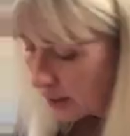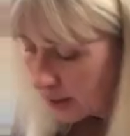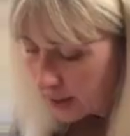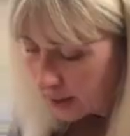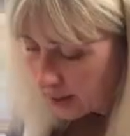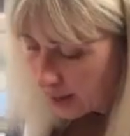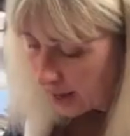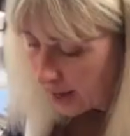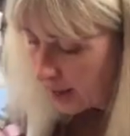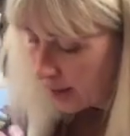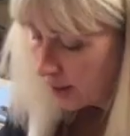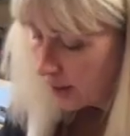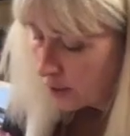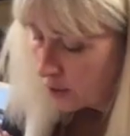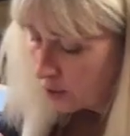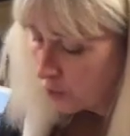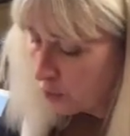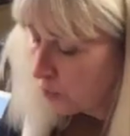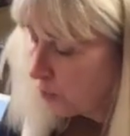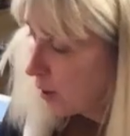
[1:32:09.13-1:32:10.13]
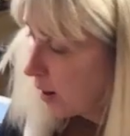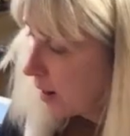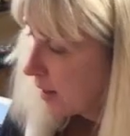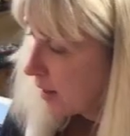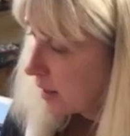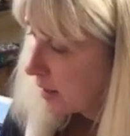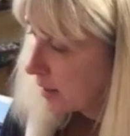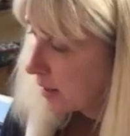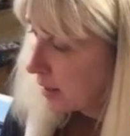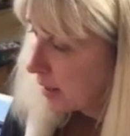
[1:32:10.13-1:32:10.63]
I can try to
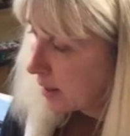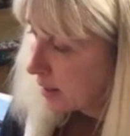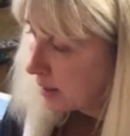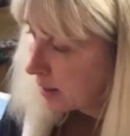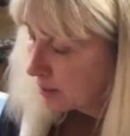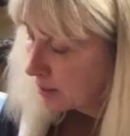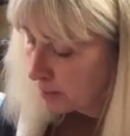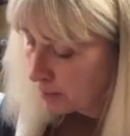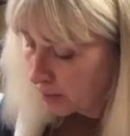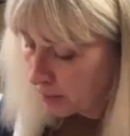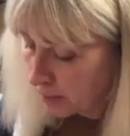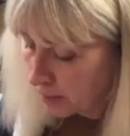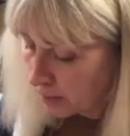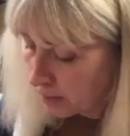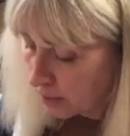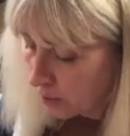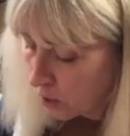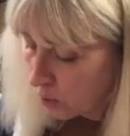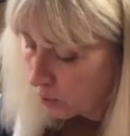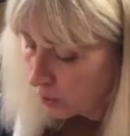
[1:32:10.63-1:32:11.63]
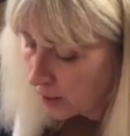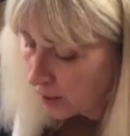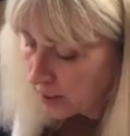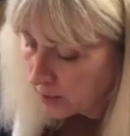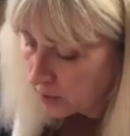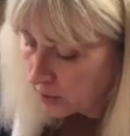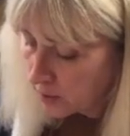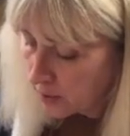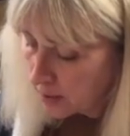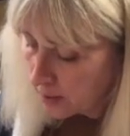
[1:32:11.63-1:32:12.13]
clean up. Oh, let's do
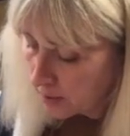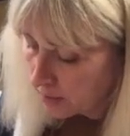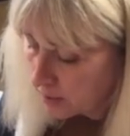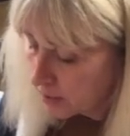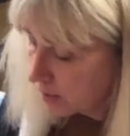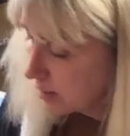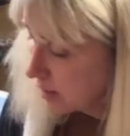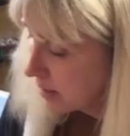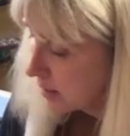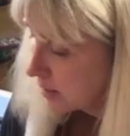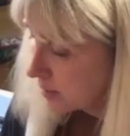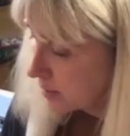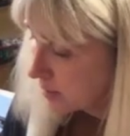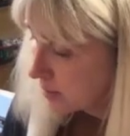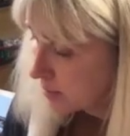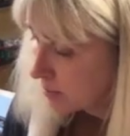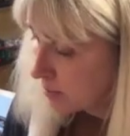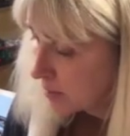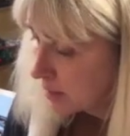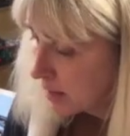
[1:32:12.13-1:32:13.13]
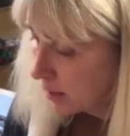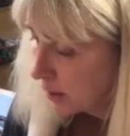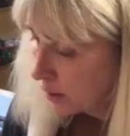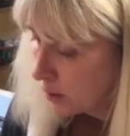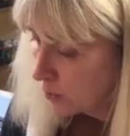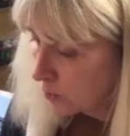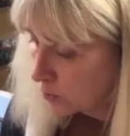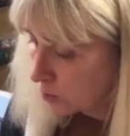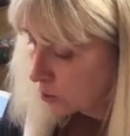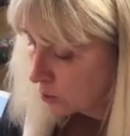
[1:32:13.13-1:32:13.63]
this yellow
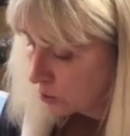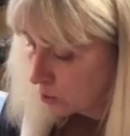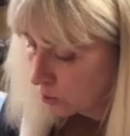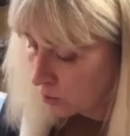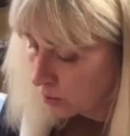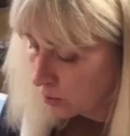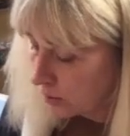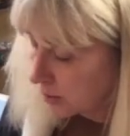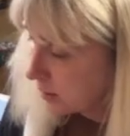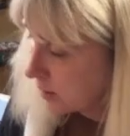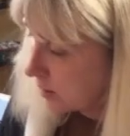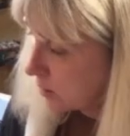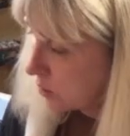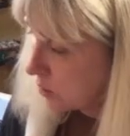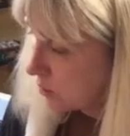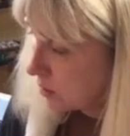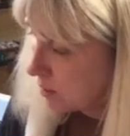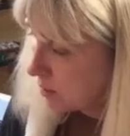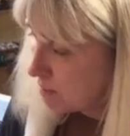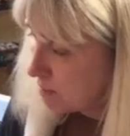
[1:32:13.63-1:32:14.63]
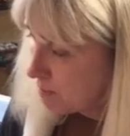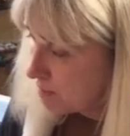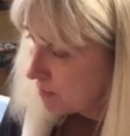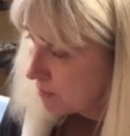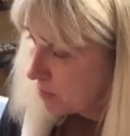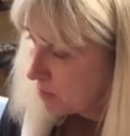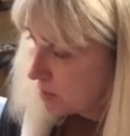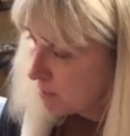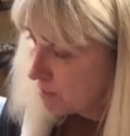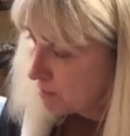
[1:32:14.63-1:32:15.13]
too. Let's do the
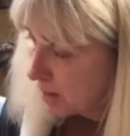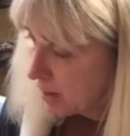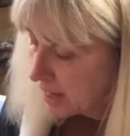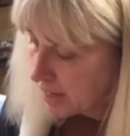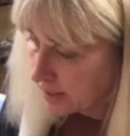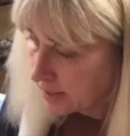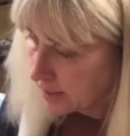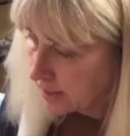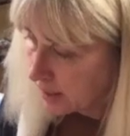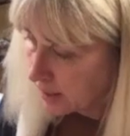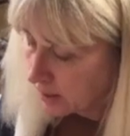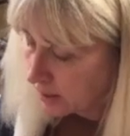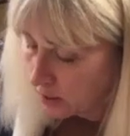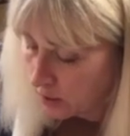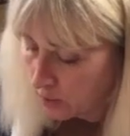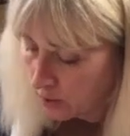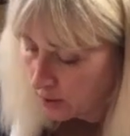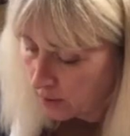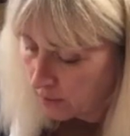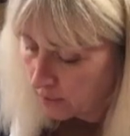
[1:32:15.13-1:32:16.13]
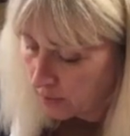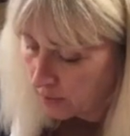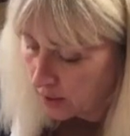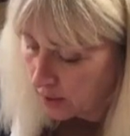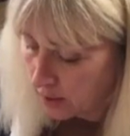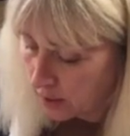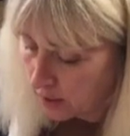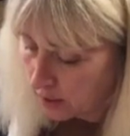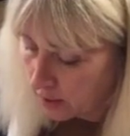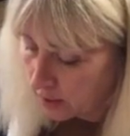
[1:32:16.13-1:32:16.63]
base yellow of the